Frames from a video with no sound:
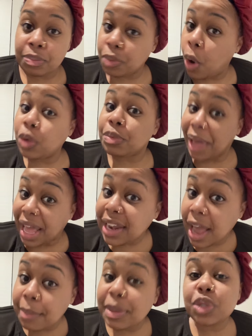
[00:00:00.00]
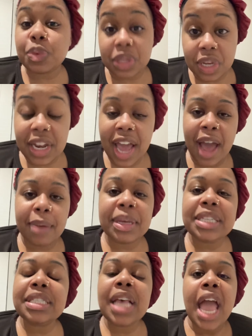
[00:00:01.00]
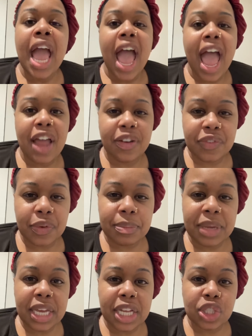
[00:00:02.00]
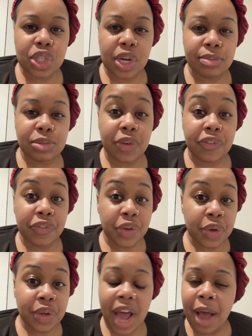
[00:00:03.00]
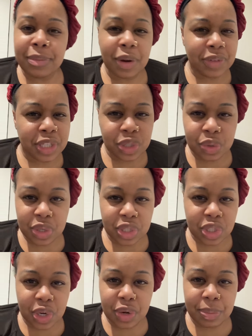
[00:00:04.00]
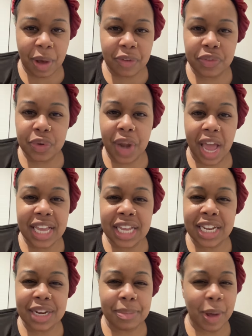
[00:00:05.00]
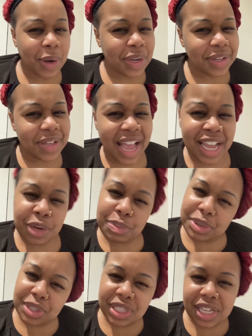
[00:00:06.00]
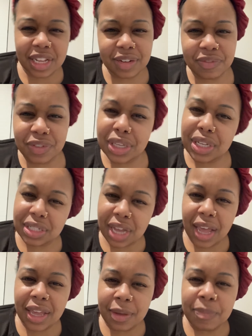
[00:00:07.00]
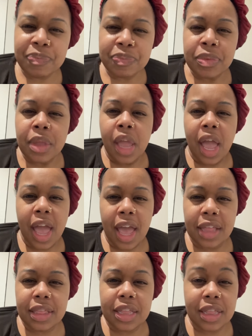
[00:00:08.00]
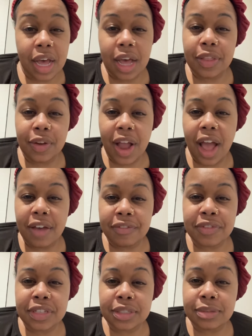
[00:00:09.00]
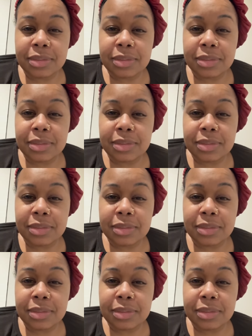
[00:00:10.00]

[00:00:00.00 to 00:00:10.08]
old bad habits with good habits. And for me, in terms of food, I'm not really too concerned about food. I eat about a 80% vegan diet. And then the other half is